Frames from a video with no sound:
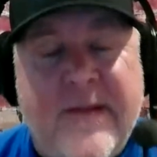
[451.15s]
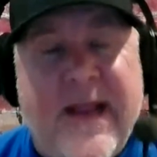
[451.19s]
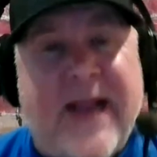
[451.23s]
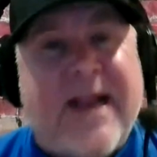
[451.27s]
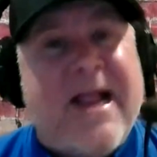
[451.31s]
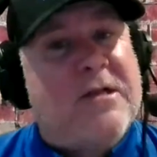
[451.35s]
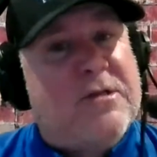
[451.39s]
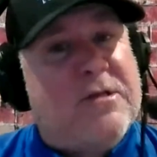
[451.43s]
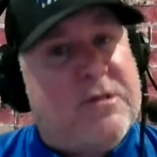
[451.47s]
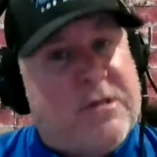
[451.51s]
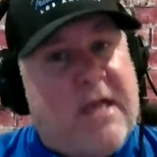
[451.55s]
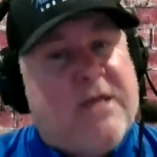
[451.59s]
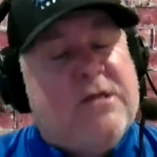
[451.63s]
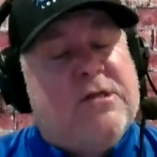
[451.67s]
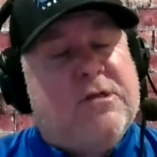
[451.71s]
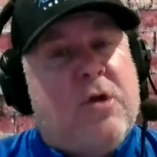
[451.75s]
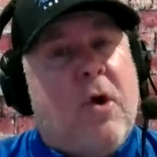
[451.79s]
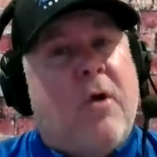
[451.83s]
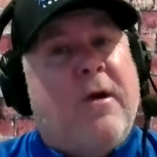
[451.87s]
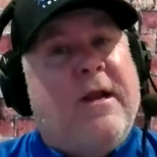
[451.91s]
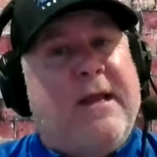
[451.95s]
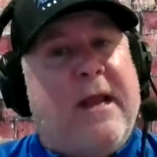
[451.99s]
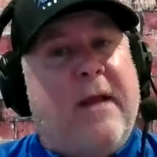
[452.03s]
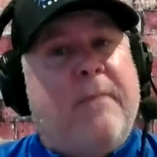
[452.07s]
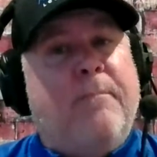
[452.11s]
They
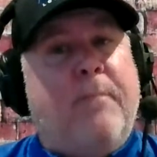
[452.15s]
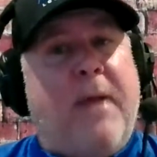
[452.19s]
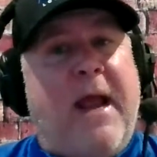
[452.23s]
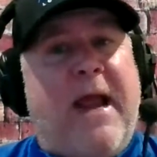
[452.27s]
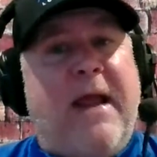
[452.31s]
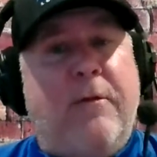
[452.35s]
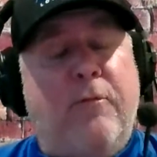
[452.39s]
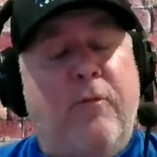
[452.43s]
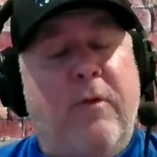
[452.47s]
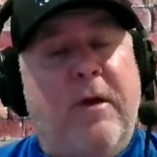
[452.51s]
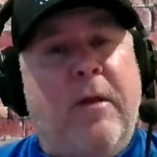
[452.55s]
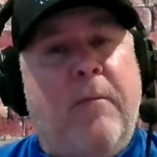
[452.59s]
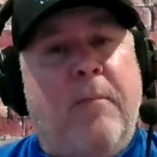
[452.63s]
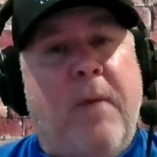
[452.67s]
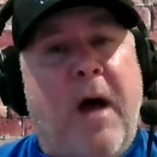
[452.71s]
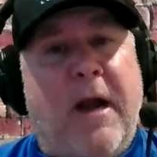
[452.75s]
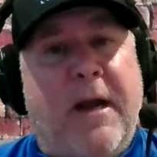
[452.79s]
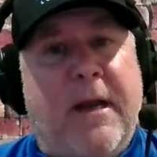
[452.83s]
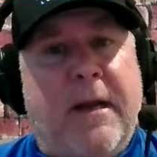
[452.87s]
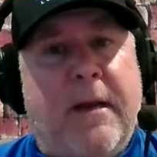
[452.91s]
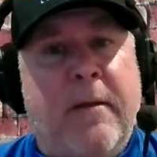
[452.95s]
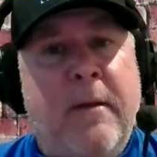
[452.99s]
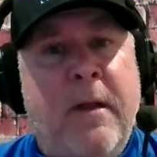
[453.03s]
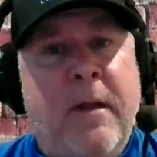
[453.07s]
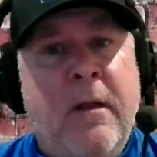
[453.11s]
started getting paid real money.